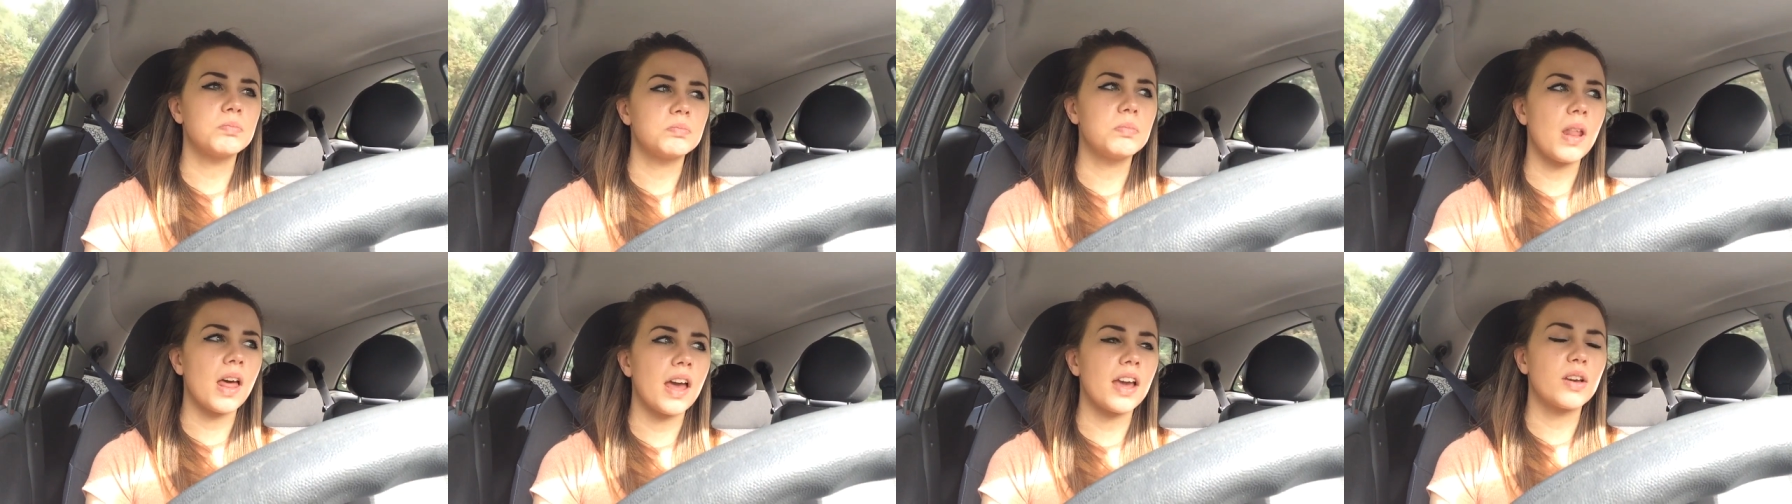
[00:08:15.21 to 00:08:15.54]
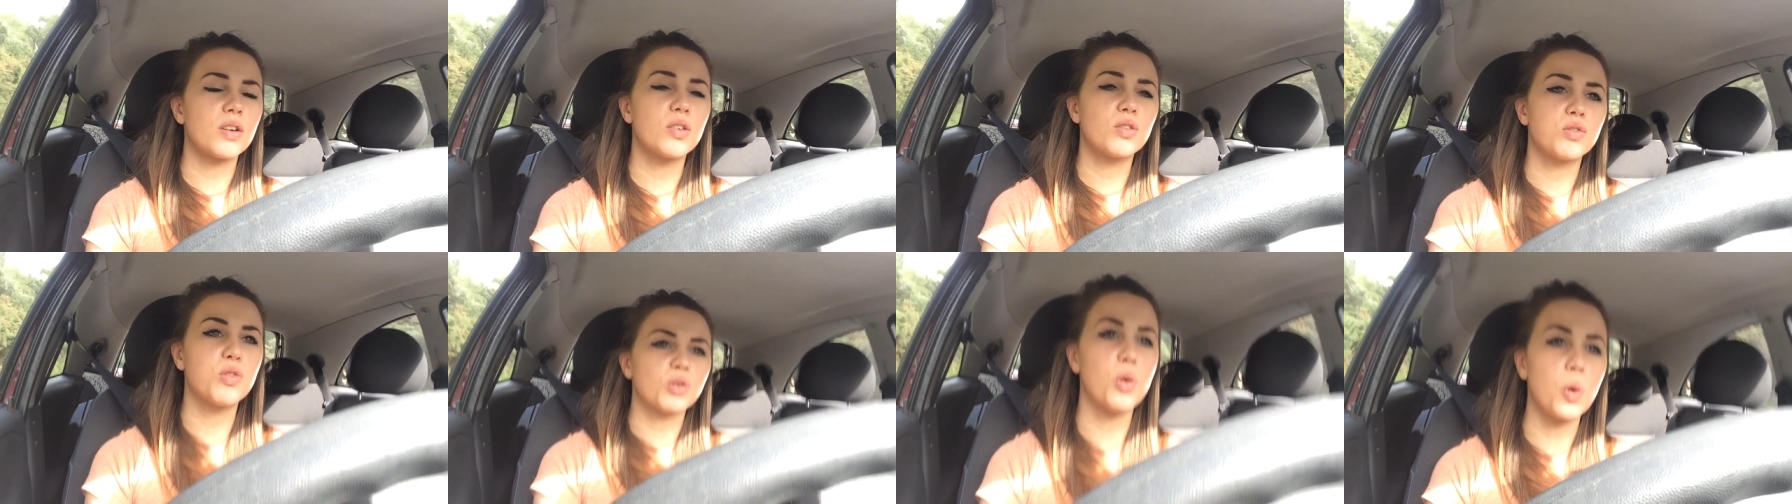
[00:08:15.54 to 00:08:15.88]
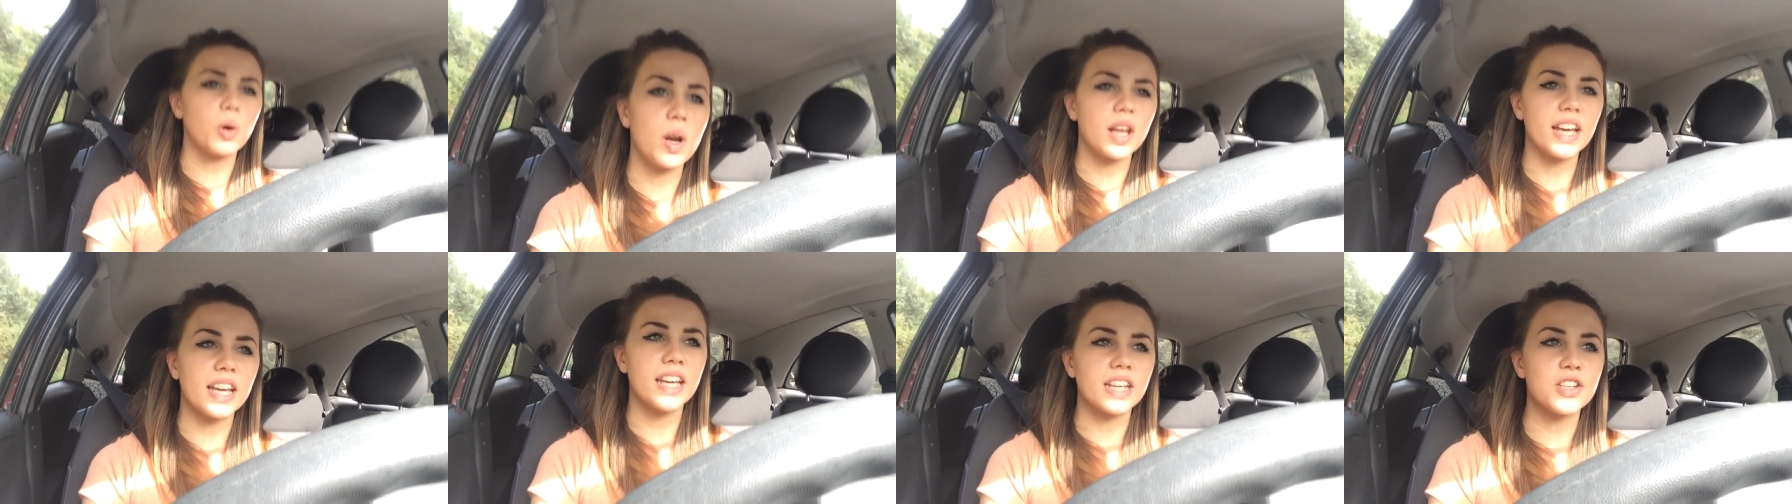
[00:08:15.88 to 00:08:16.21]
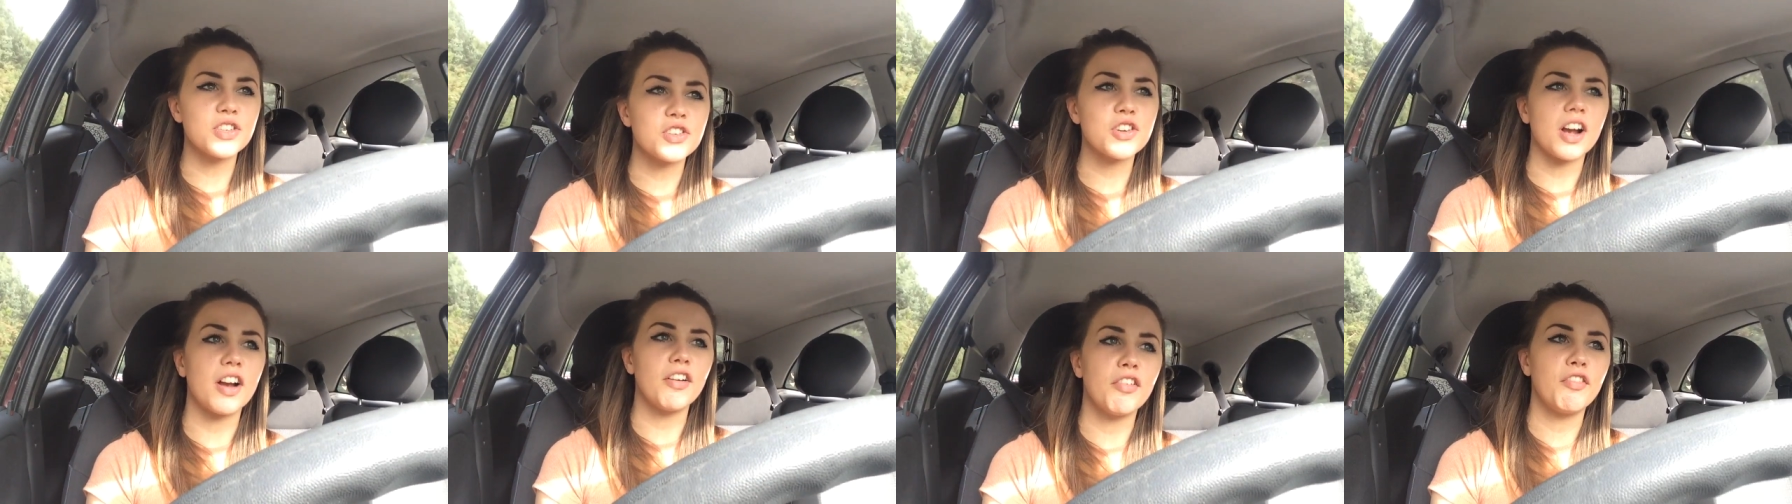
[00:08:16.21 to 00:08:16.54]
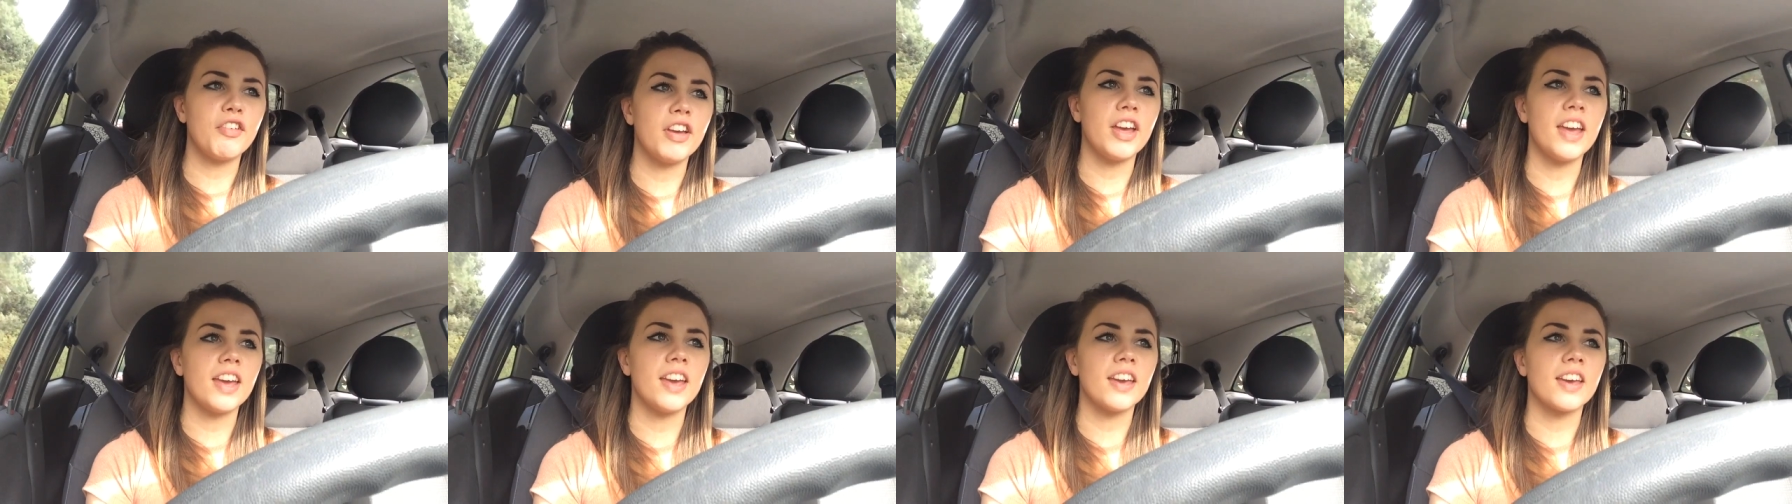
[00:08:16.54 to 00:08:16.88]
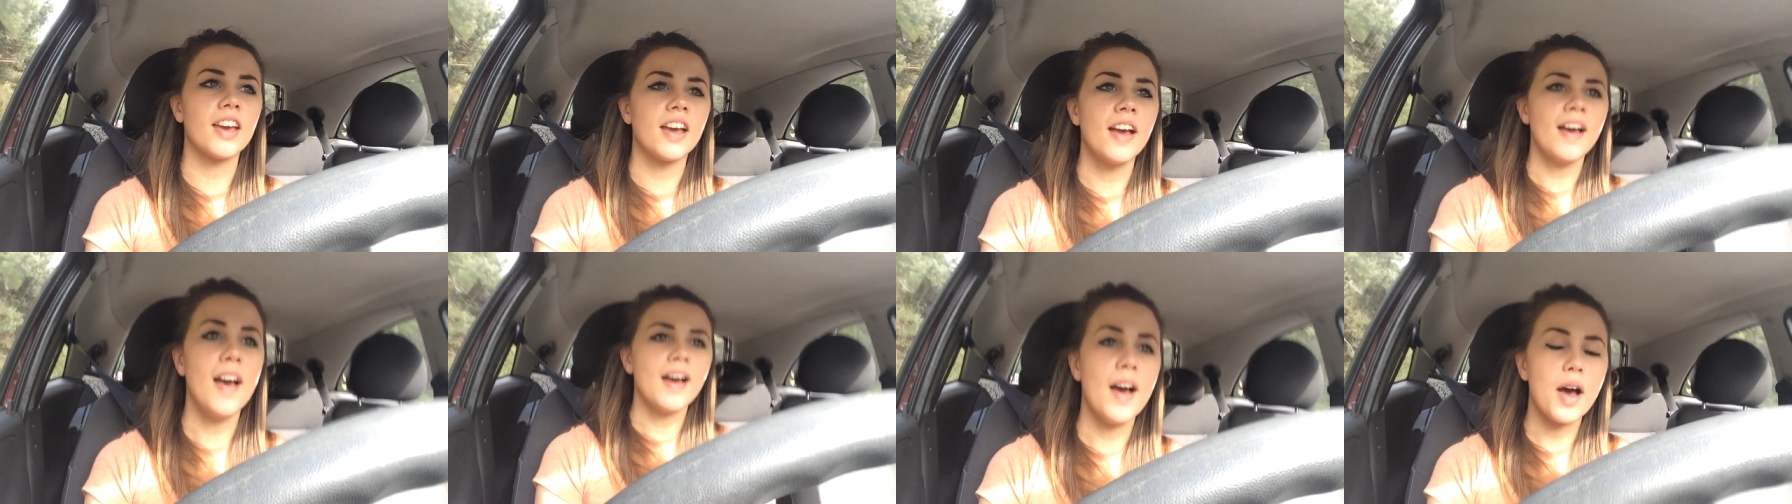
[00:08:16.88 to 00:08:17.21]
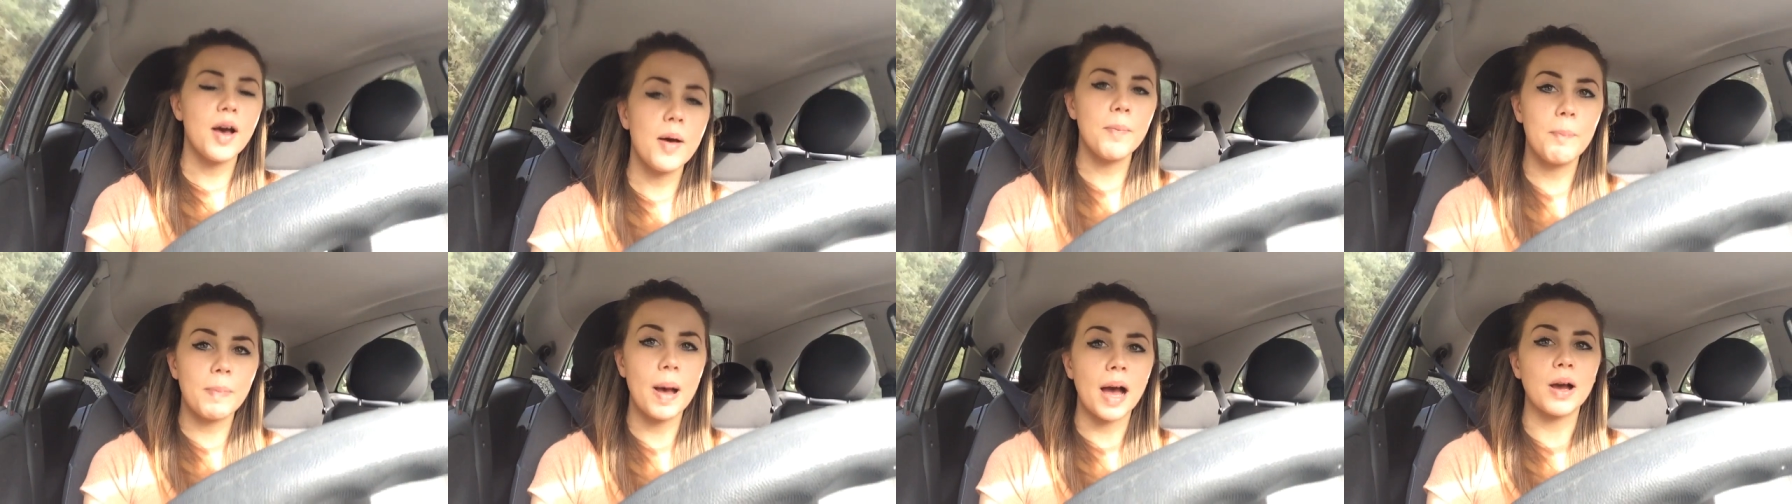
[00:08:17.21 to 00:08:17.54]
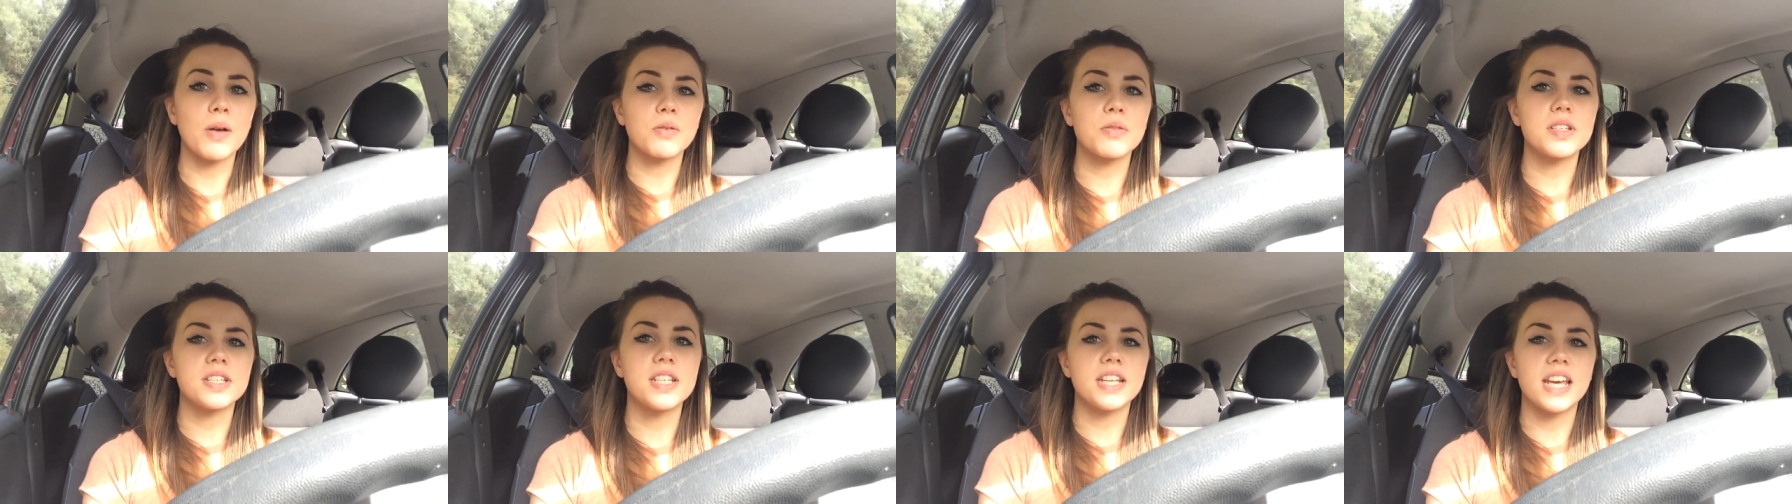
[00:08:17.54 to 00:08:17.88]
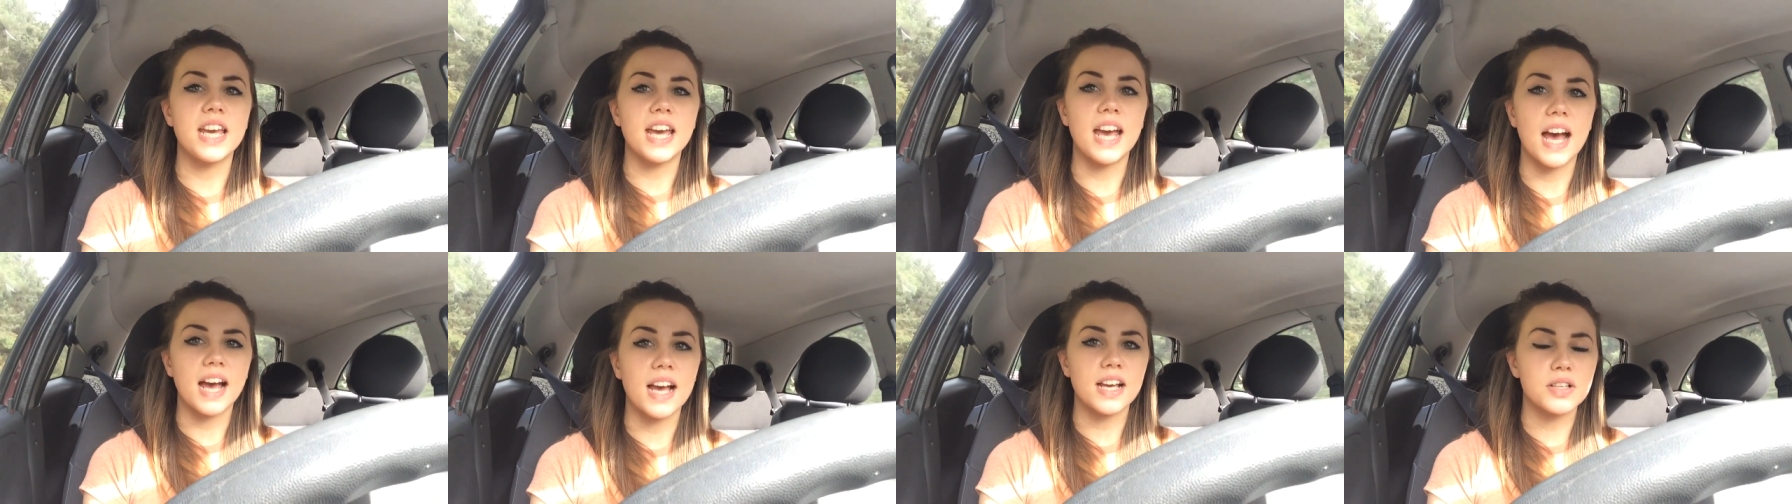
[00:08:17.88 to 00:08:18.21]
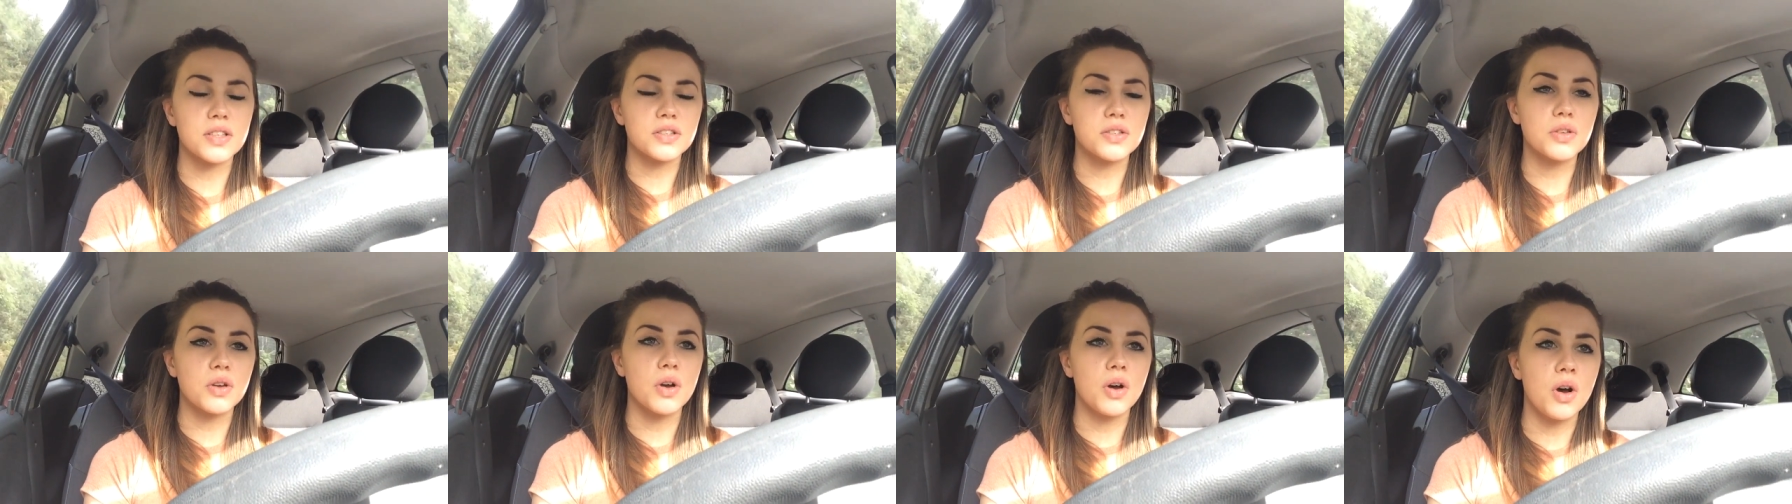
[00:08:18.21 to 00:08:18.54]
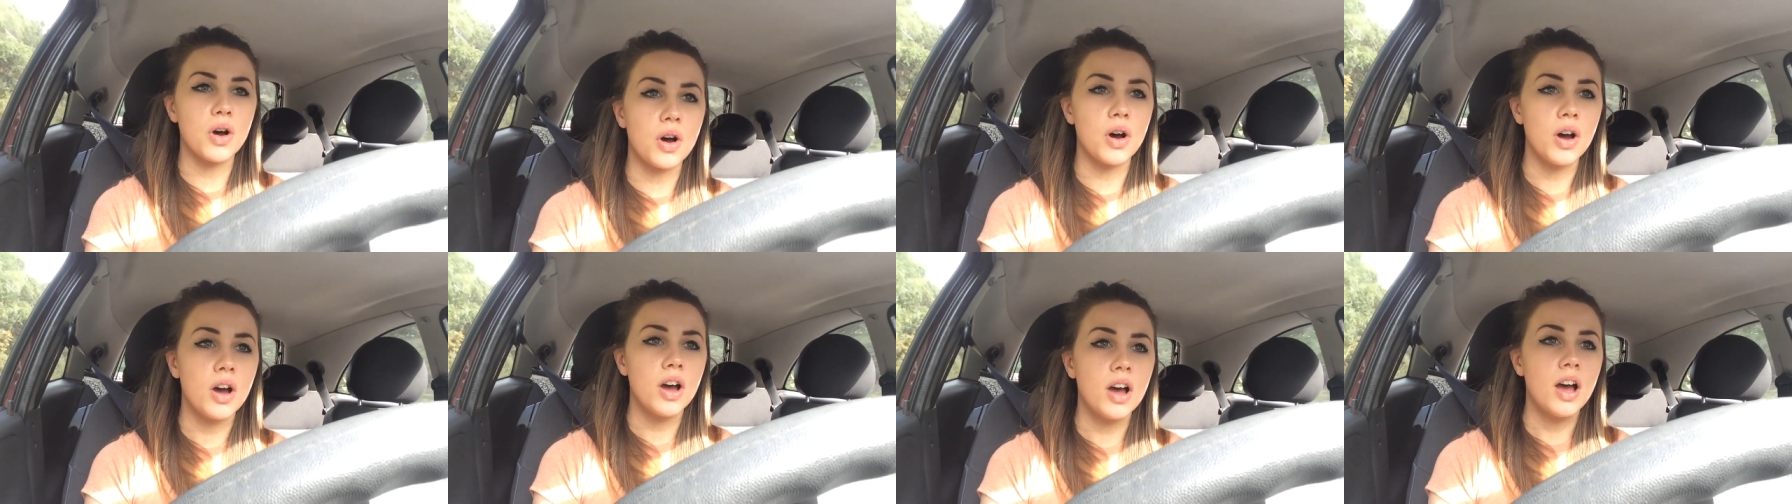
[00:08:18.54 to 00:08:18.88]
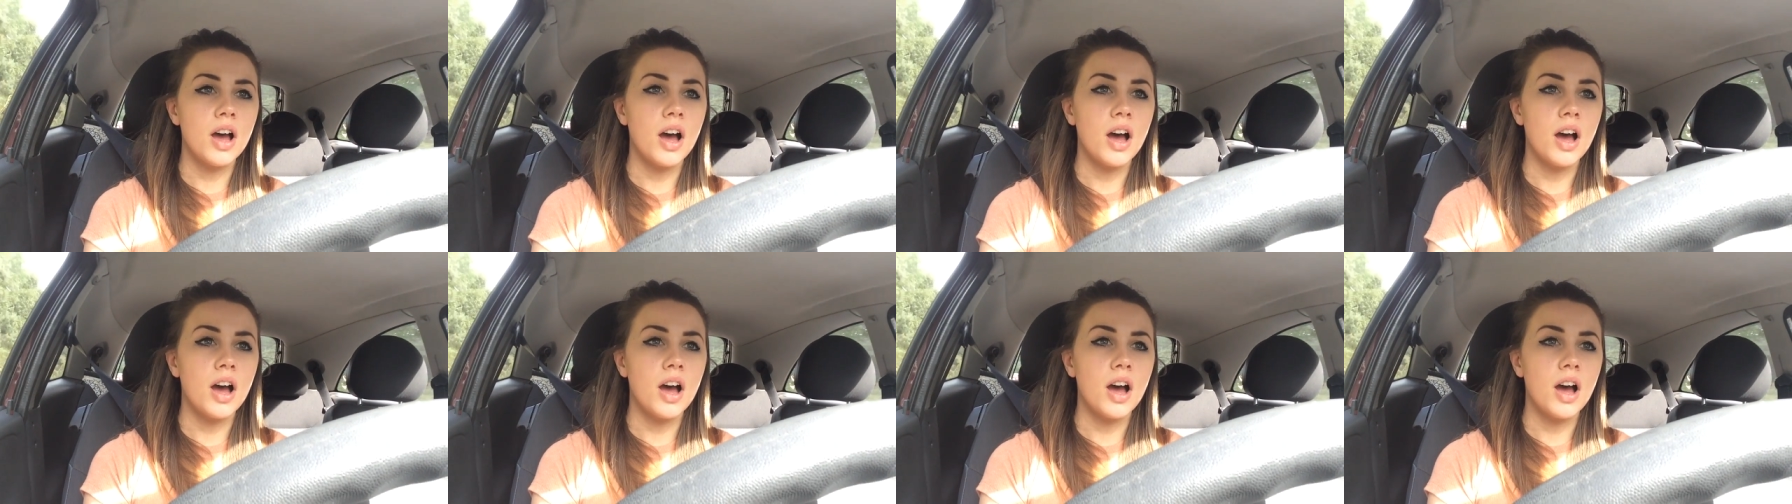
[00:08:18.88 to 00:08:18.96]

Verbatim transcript: like crawling in traffic, about to hit Ascot.